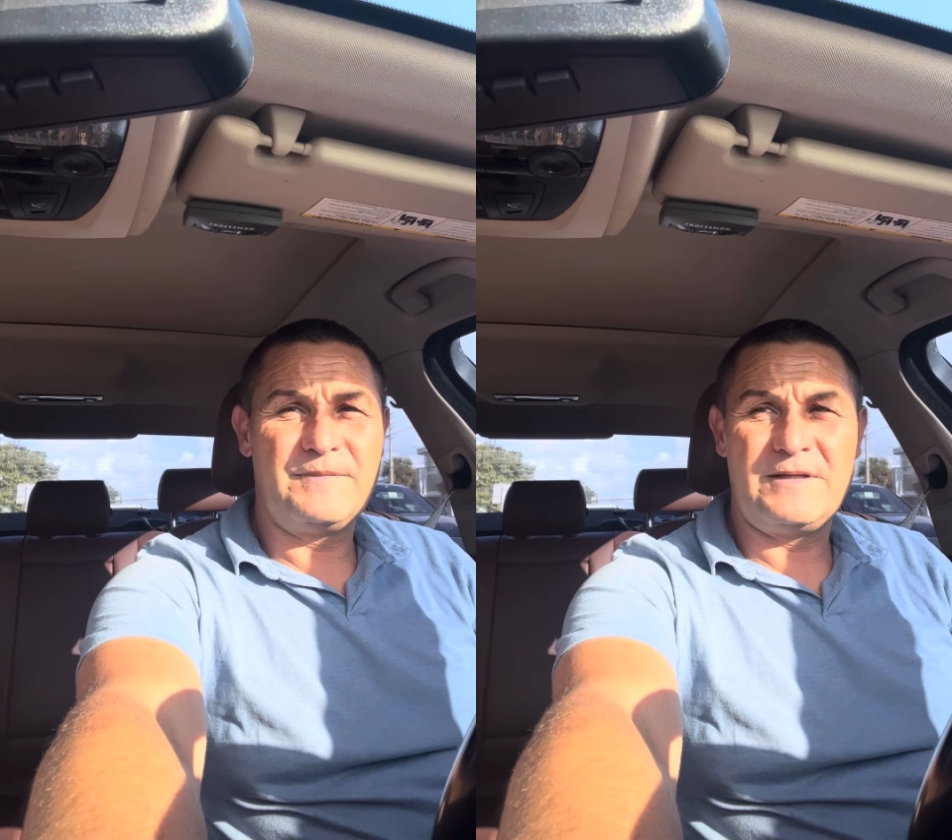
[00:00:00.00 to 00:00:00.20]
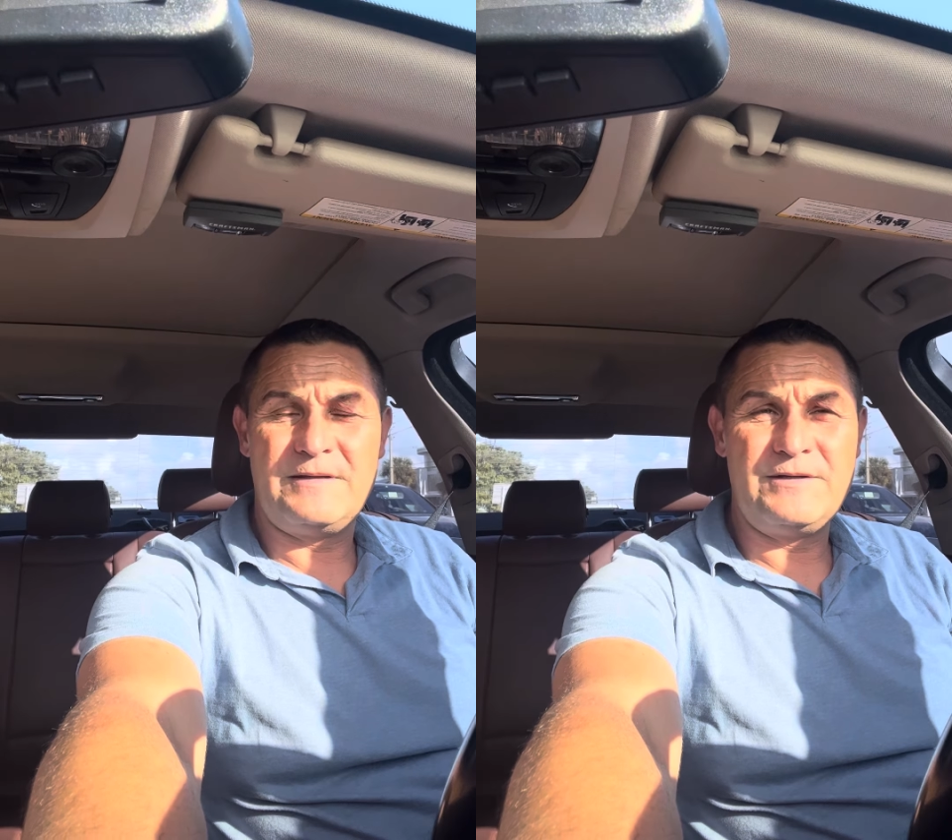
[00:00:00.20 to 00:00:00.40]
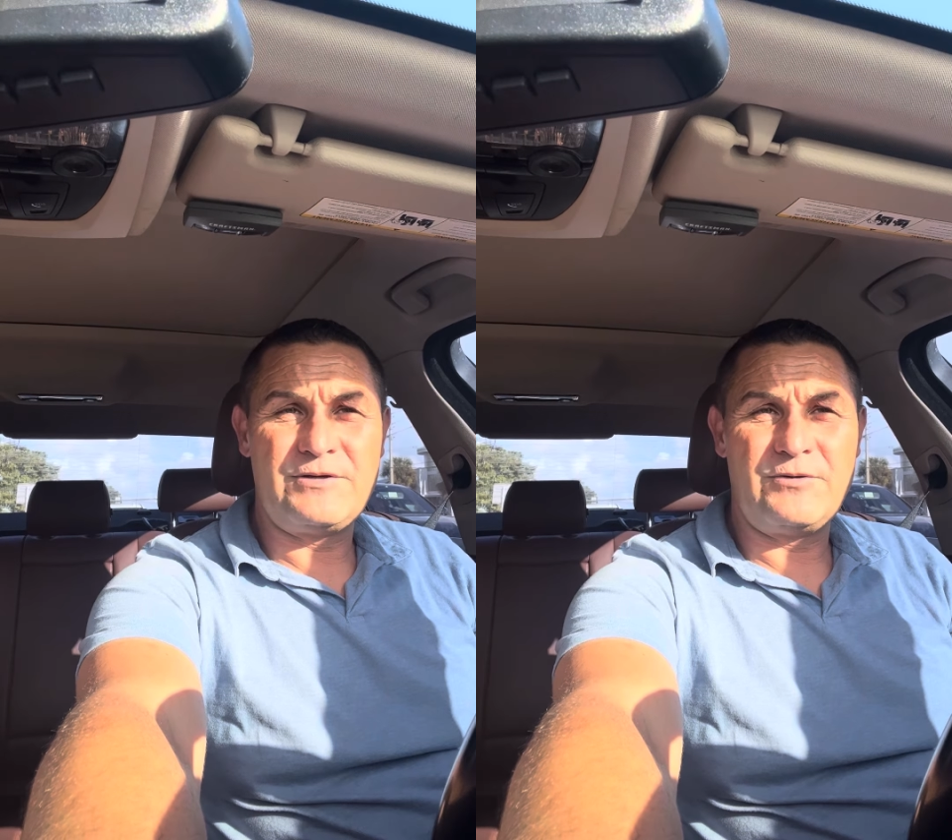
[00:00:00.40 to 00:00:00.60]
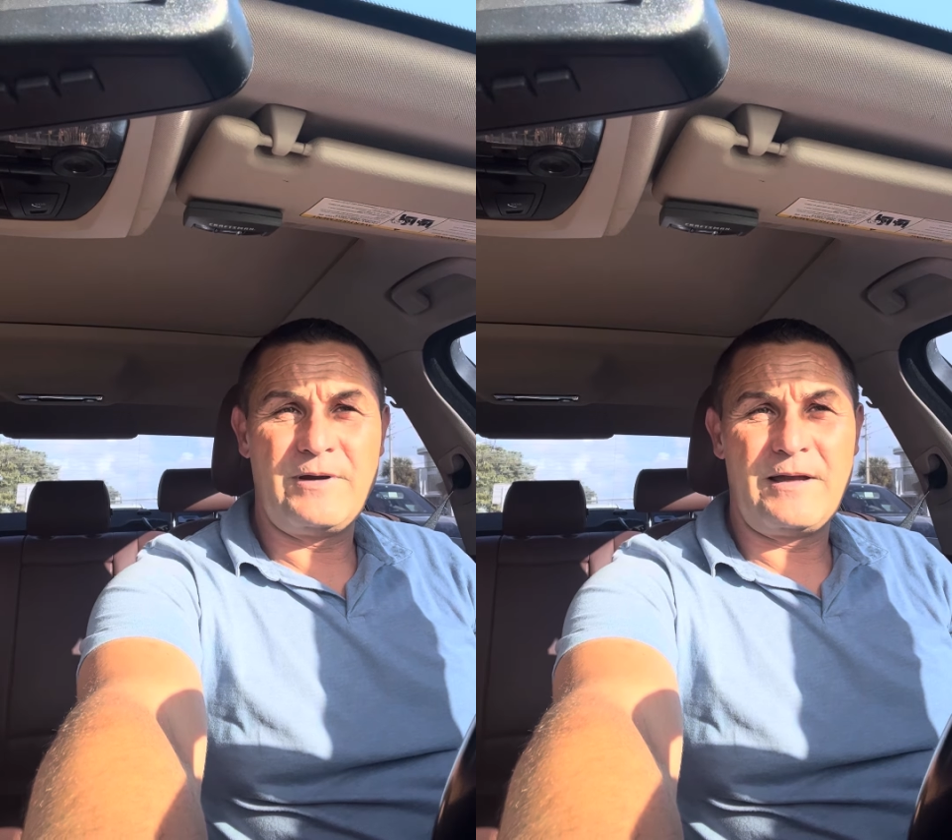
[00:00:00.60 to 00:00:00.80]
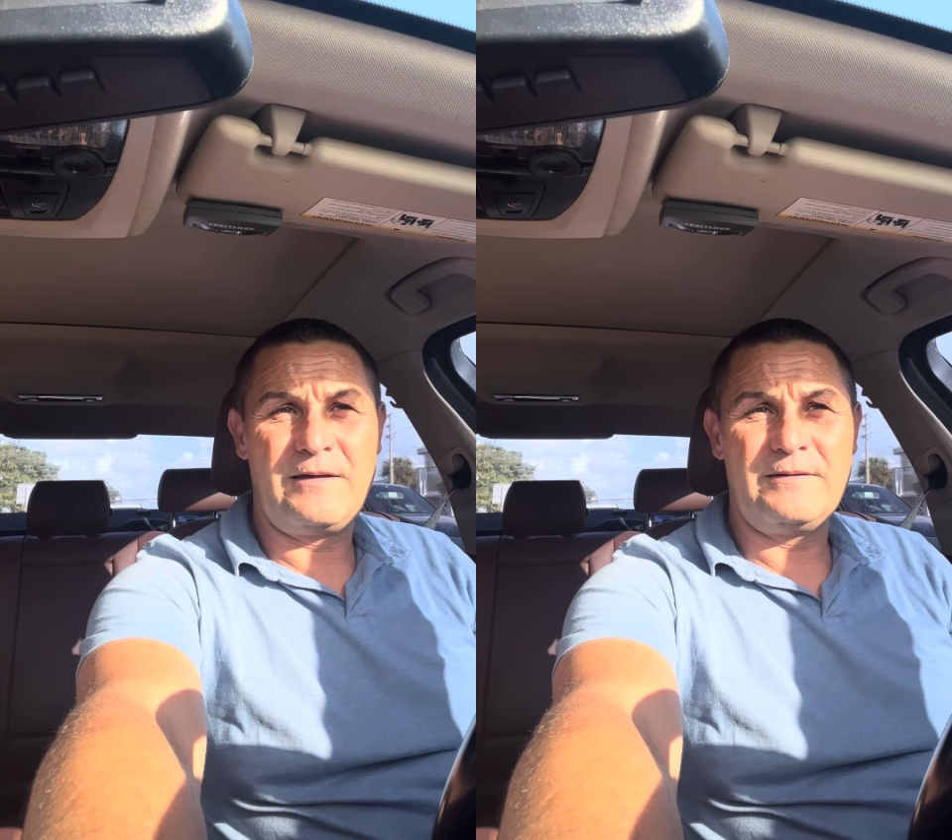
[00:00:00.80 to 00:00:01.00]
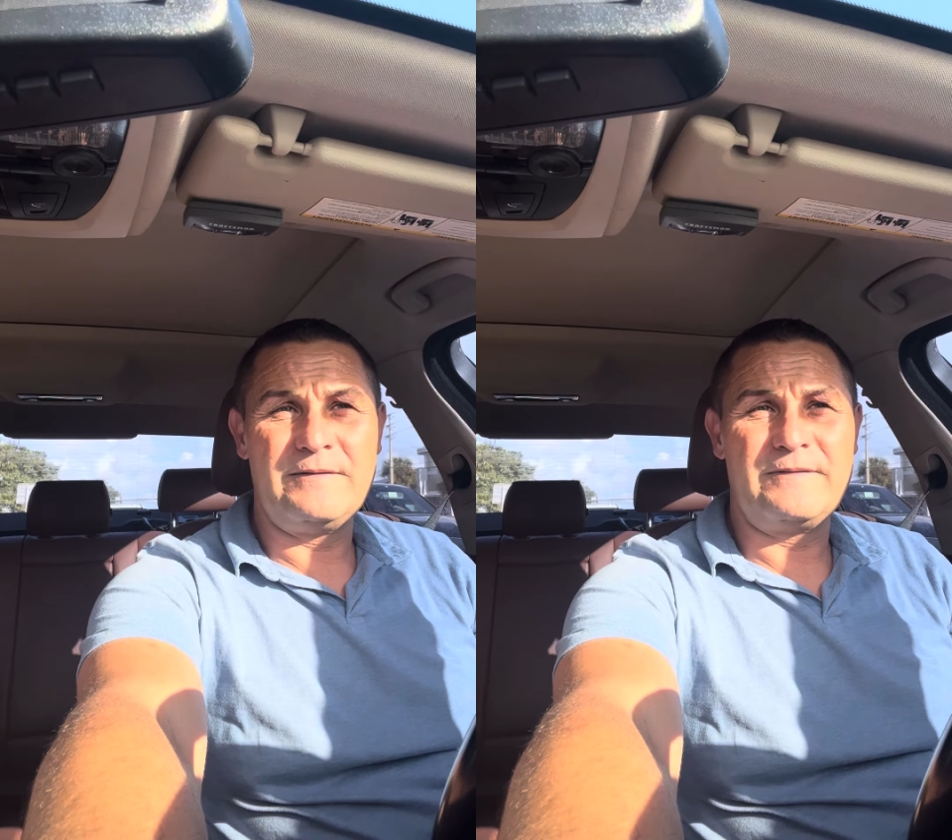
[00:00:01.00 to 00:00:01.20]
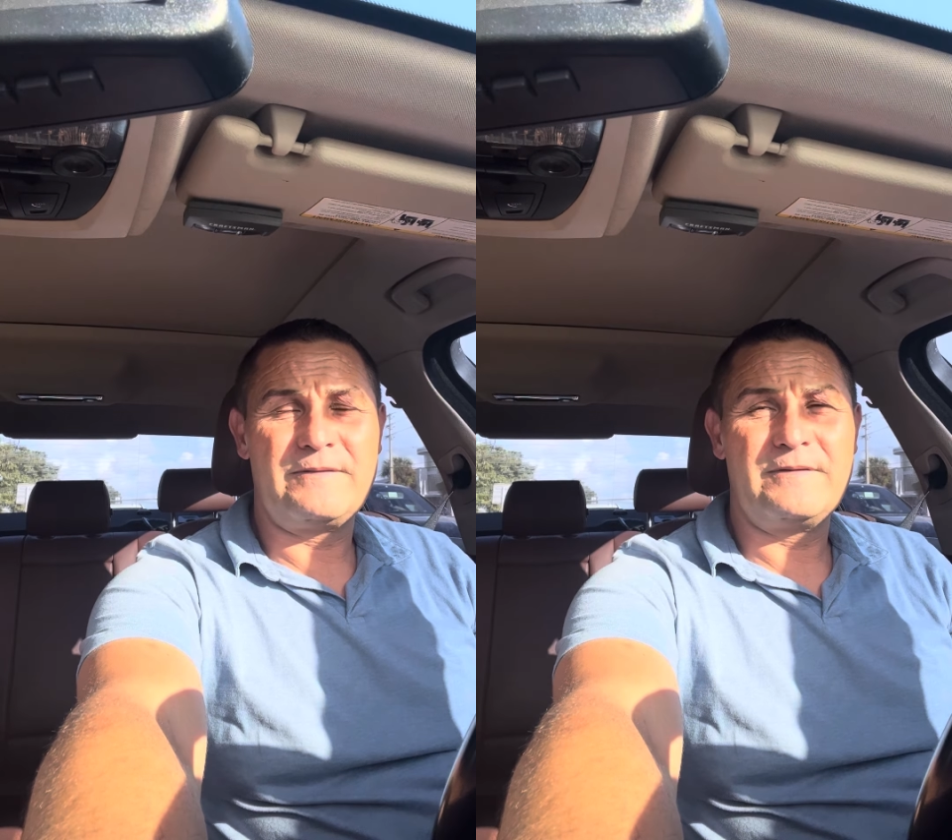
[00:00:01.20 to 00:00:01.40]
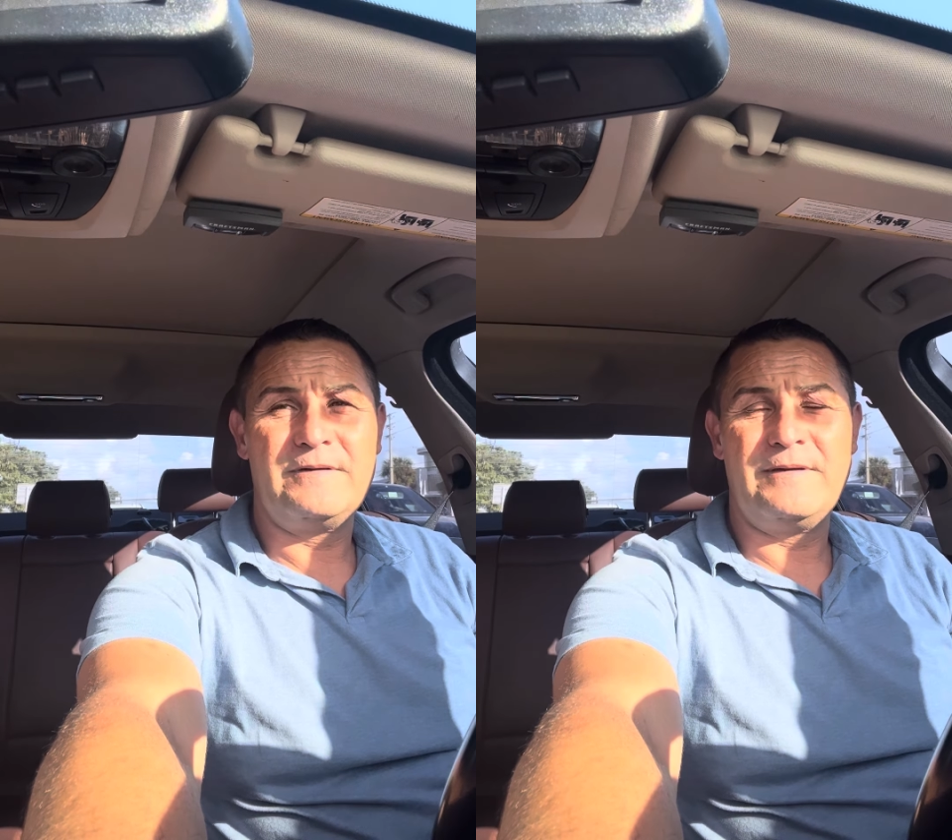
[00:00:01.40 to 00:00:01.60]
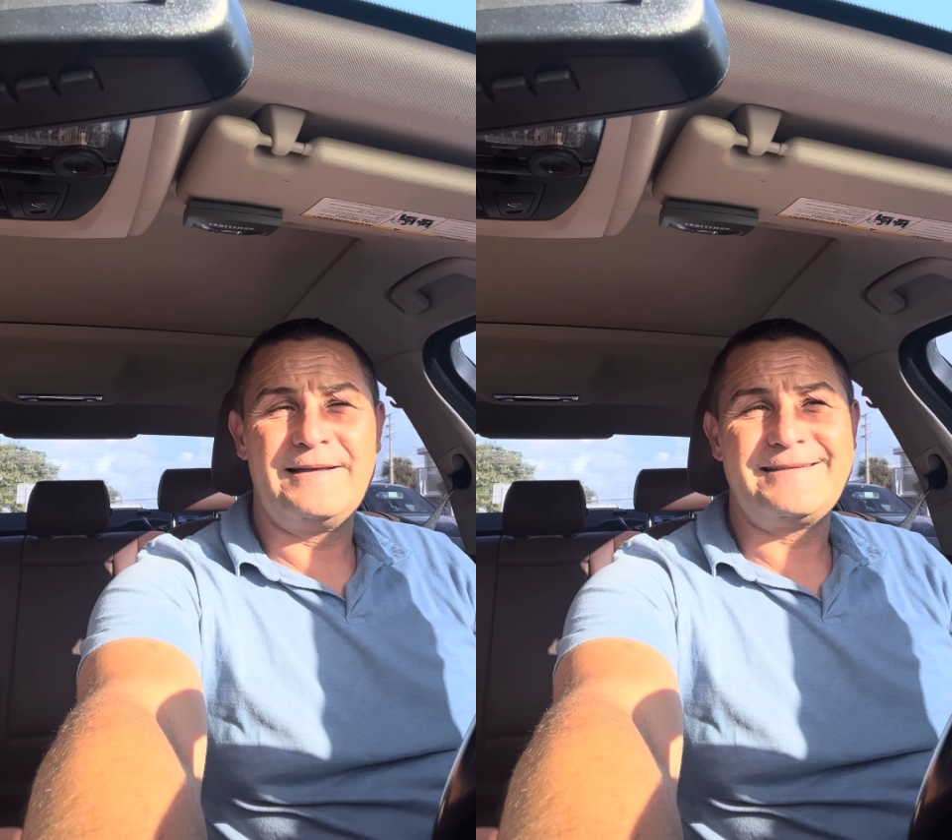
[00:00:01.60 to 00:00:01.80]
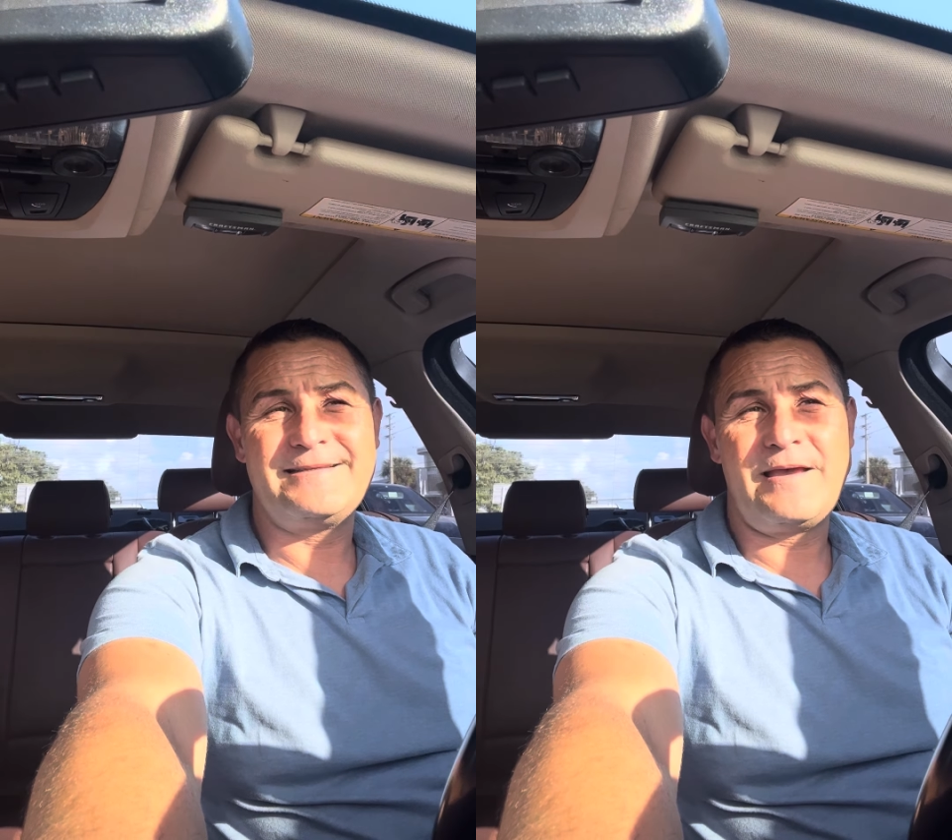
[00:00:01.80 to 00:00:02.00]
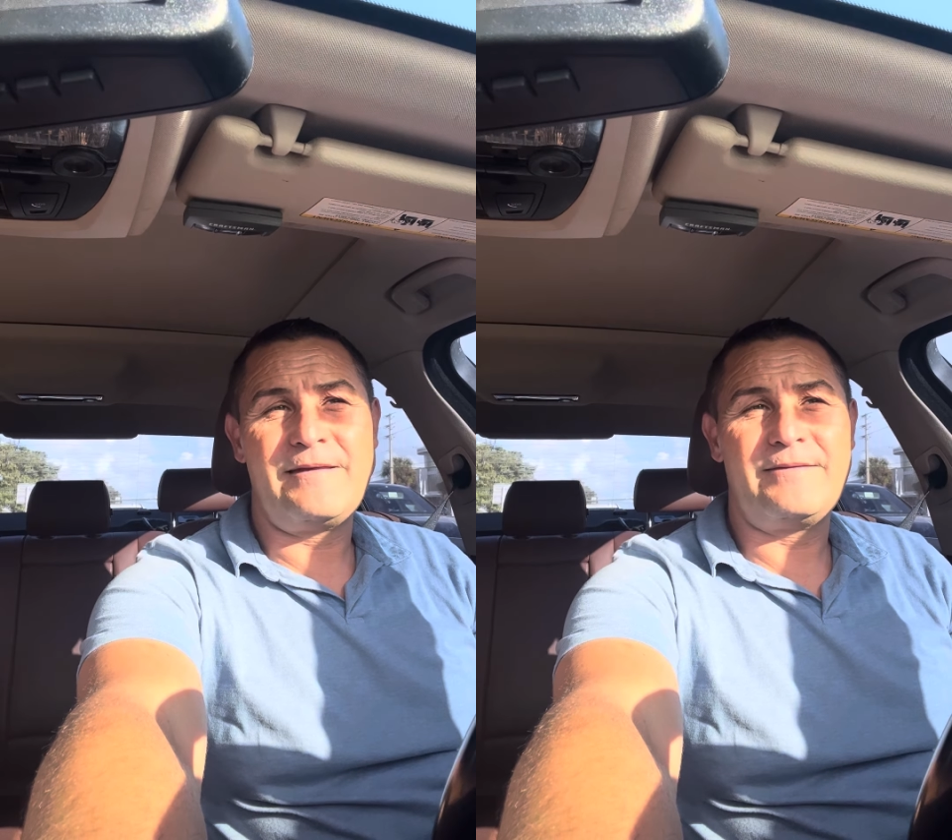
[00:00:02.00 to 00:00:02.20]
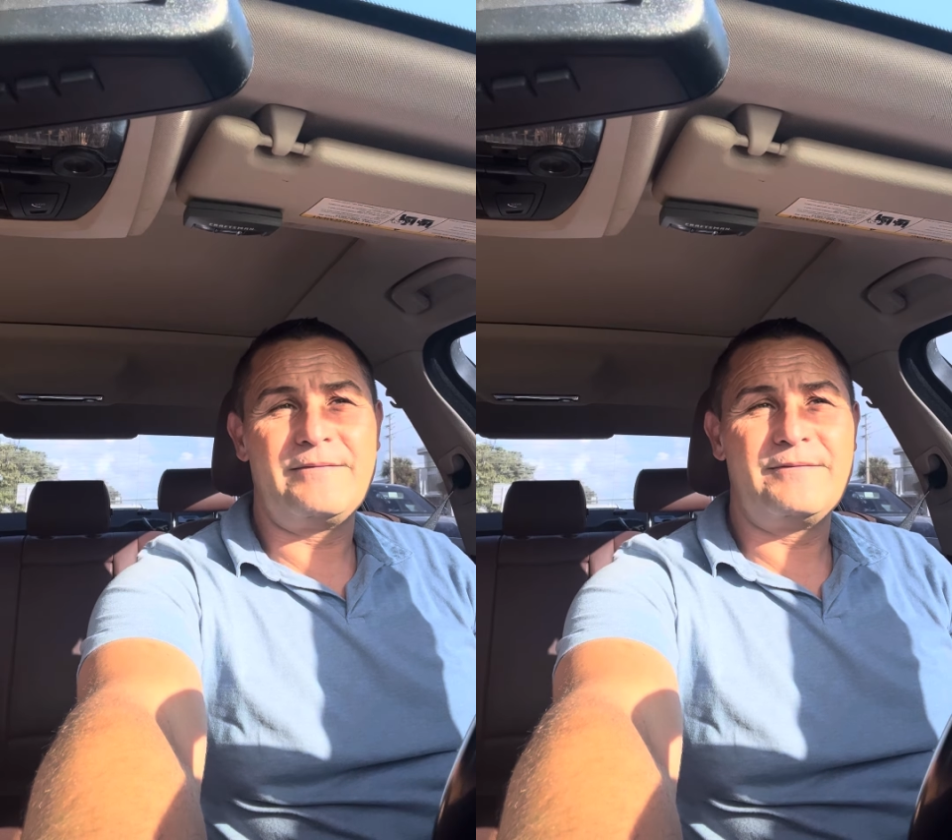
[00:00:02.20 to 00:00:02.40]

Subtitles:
the teacher who got killed, and that's sad.